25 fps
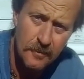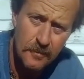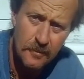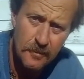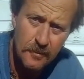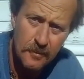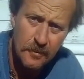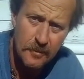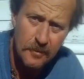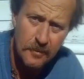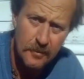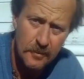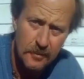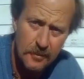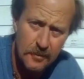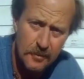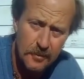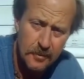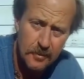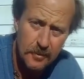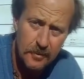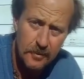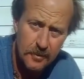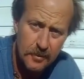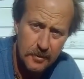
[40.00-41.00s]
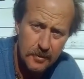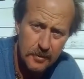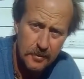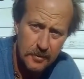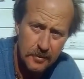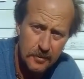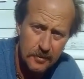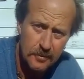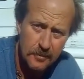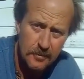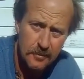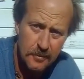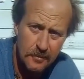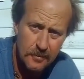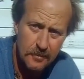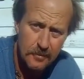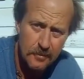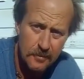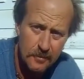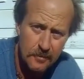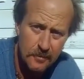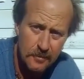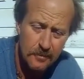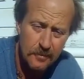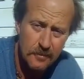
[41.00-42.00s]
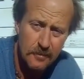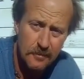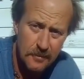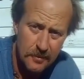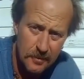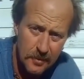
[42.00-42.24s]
Yeah, because you got an exposed bone.